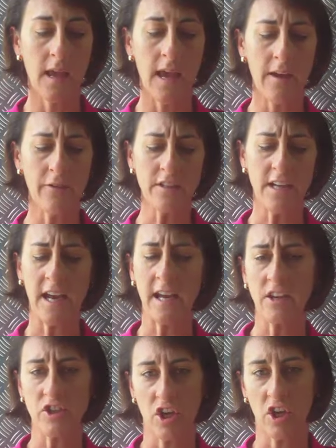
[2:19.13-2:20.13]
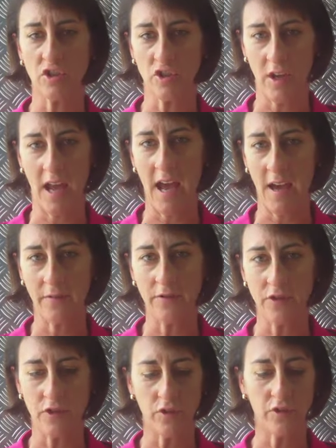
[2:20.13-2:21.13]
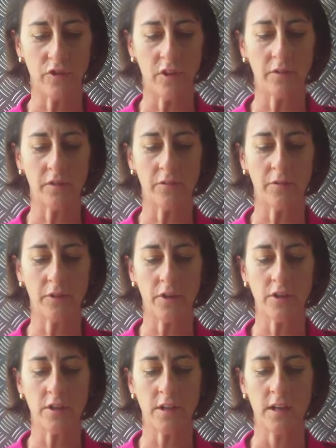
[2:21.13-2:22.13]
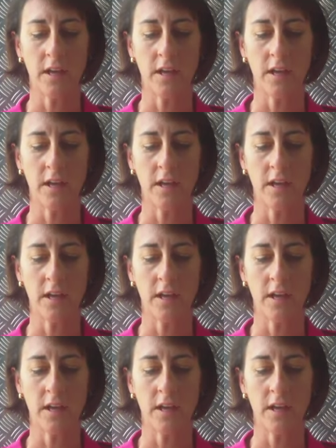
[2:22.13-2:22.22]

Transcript: Every day a child should have two serves of fruit.